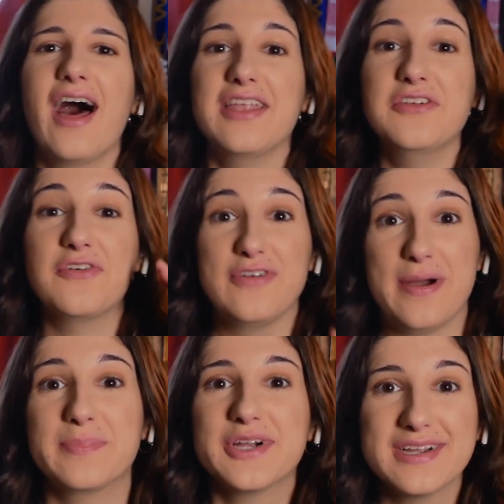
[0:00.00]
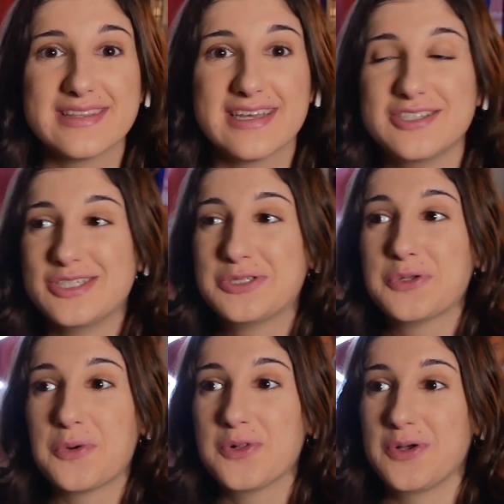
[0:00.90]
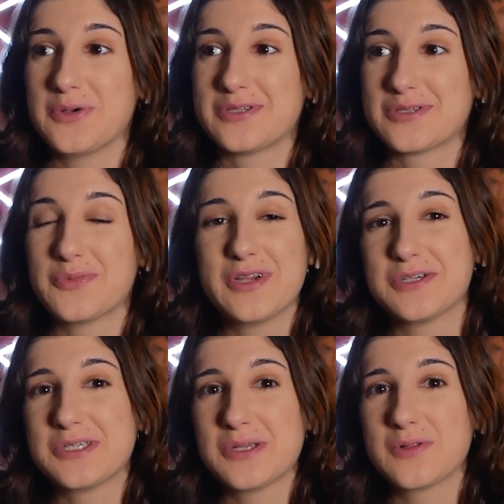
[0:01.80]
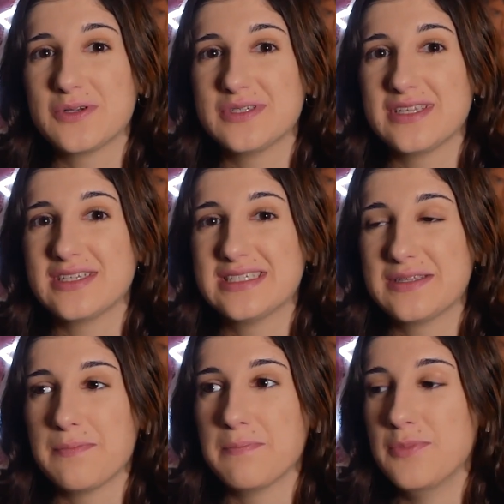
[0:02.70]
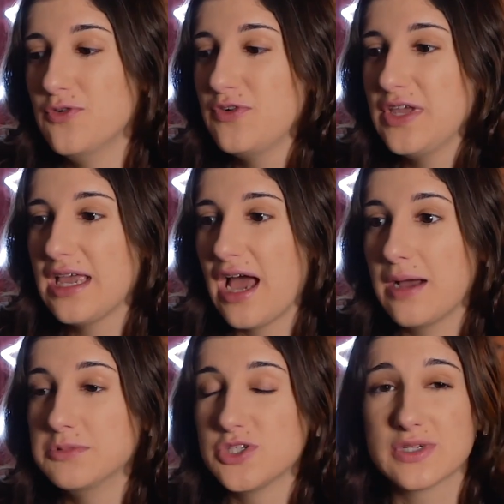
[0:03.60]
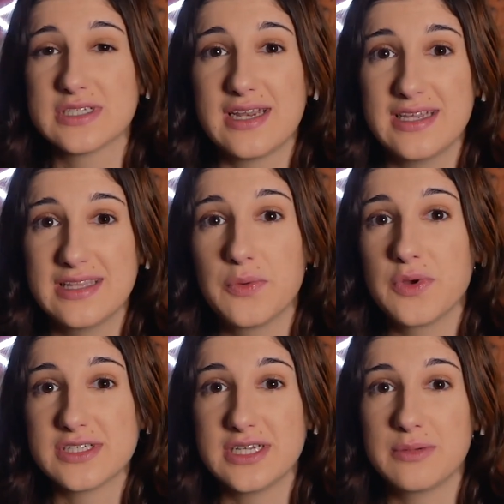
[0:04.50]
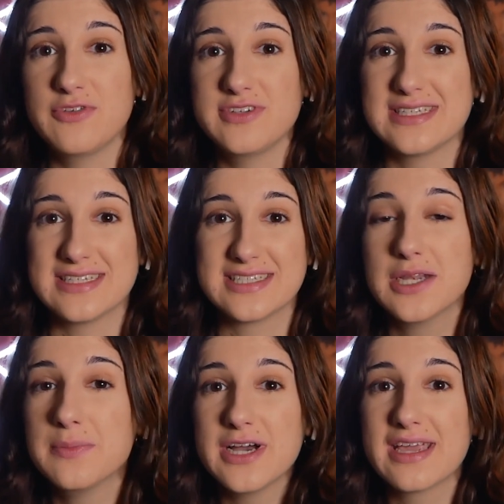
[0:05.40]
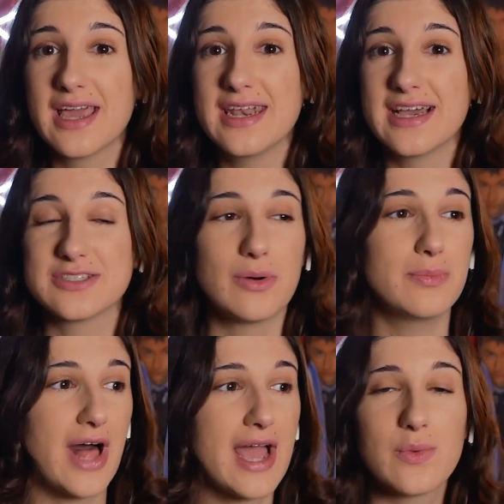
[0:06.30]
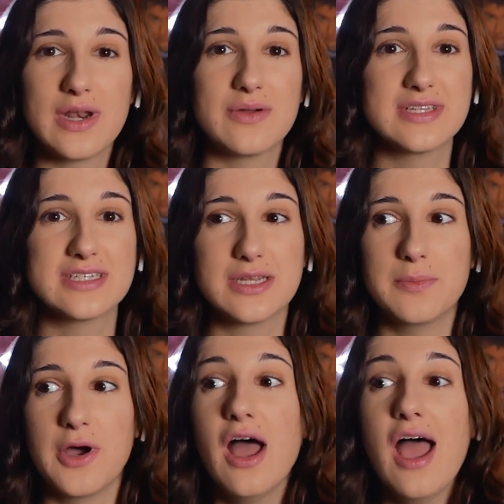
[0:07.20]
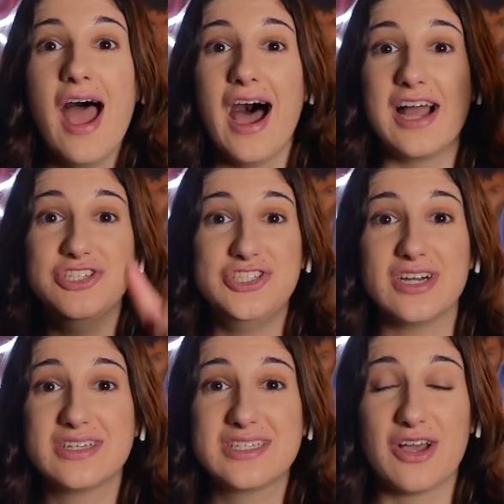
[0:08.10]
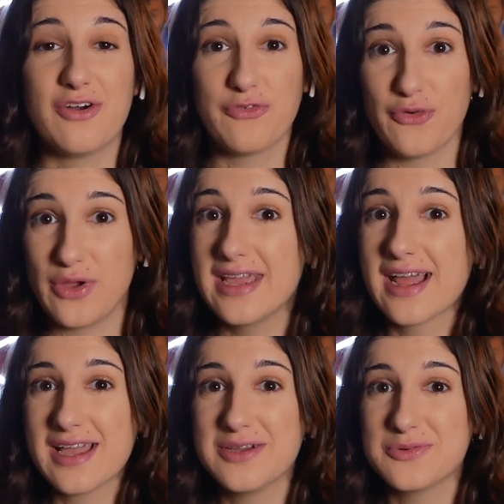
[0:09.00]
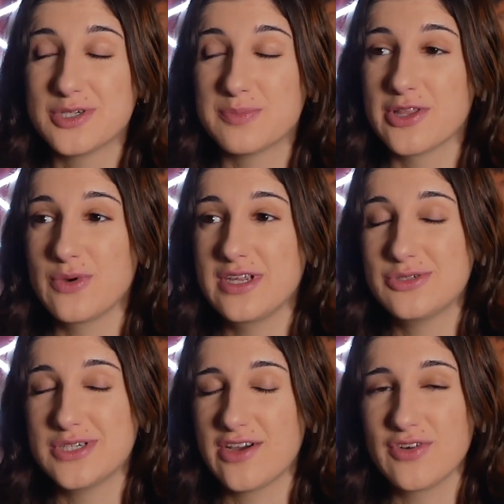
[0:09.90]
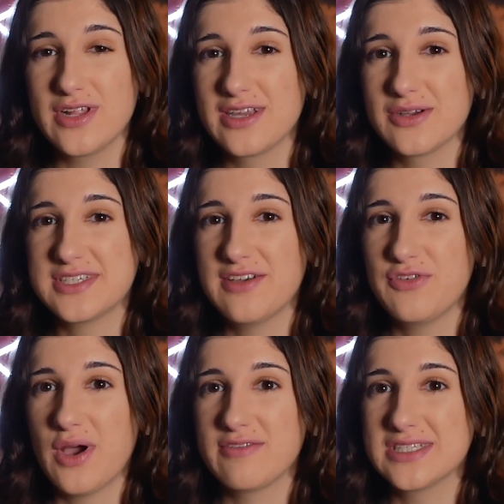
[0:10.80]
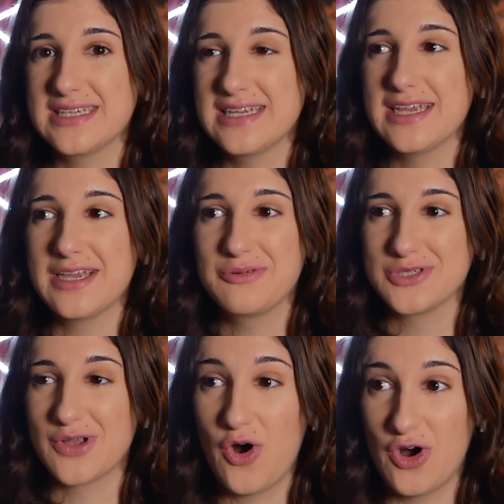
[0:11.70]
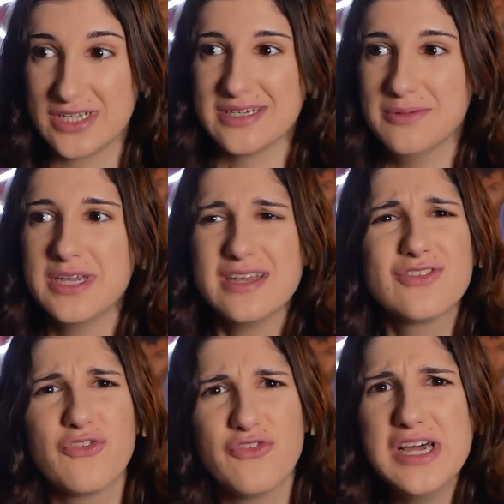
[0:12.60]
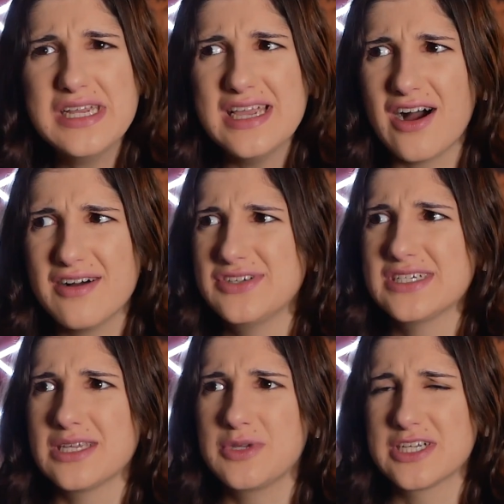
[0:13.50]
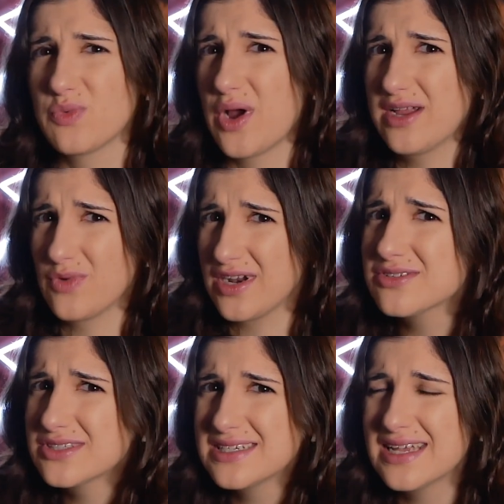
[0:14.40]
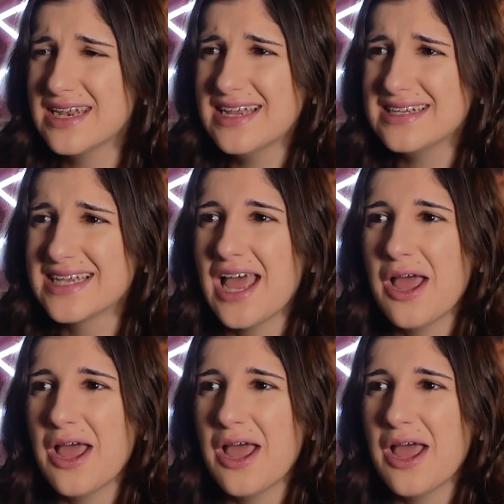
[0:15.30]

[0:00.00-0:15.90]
November, that is so close. We are so close to this movie. I'm so excited that we are seeing movies in the cinema again. I saw Black Widow in the cinema. I just saw Free Guy, which by the way, you should definitely go see if you haven't seen. It was awesome. It's funny, obviously, because Ryan Reynolds is in it,